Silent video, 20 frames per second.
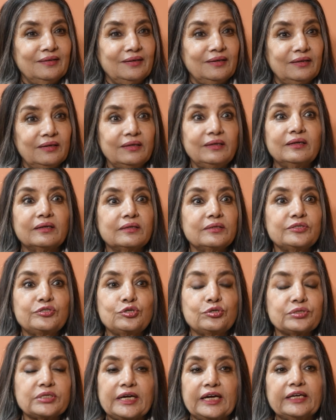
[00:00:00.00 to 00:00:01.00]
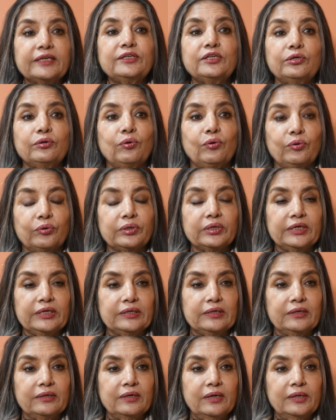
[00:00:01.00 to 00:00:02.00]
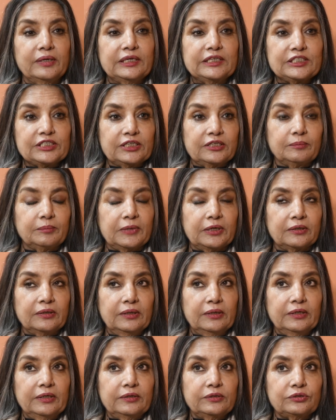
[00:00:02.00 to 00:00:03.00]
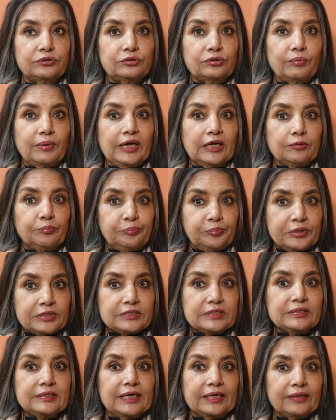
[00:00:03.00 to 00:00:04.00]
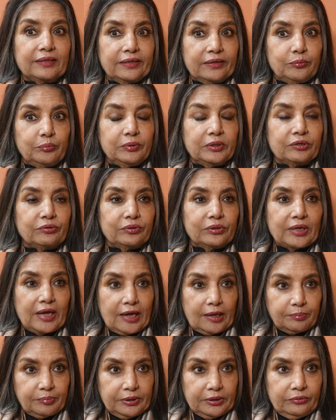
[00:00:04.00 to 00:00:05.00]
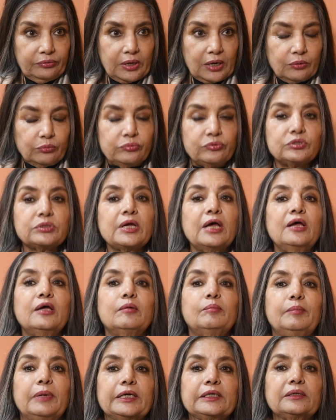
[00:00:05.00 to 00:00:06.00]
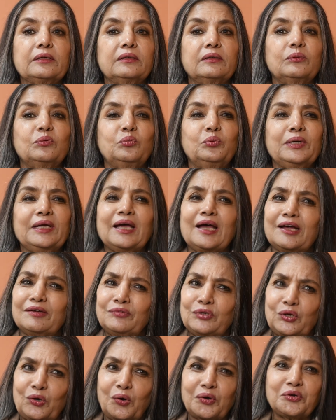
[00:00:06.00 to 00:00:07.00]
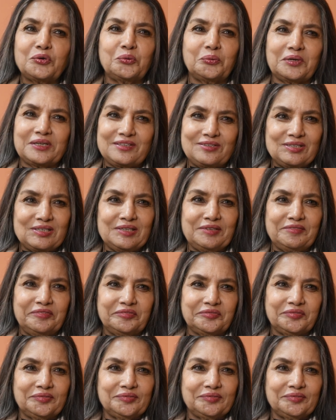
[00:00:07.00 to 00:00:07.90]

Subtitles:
earlier in society or in cinema. So at present, I think we are on happy grounds, but we have a lot to achieve.